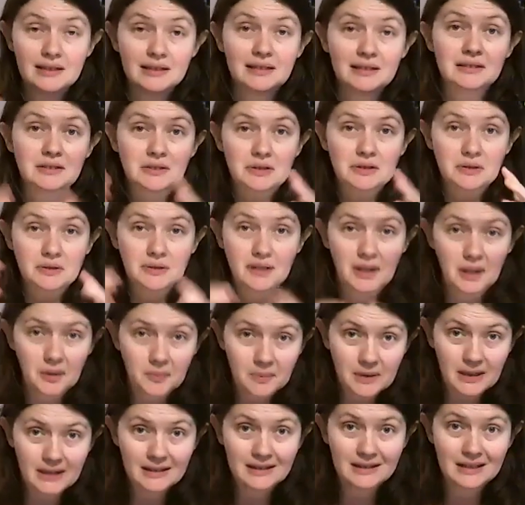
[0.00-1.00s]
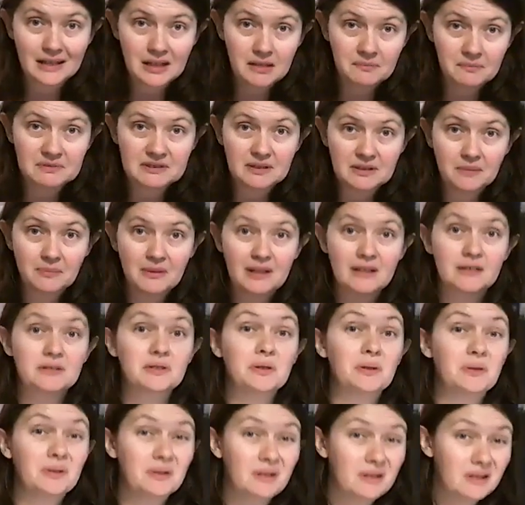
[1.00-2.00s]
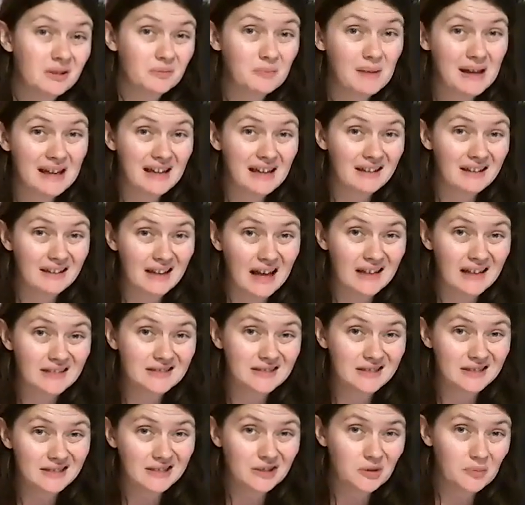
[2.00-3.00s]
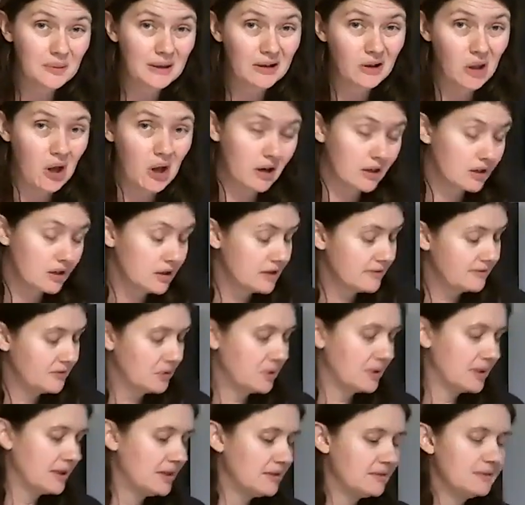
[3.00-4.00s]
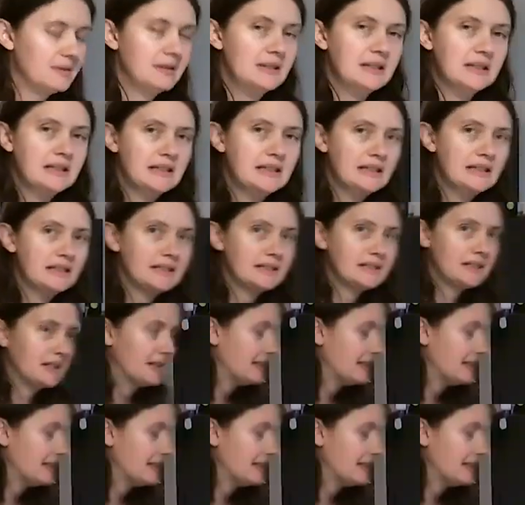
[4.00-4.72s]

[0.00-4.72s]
So it'll help kind of keep some there. So it'll make it last a little bit longer for you. So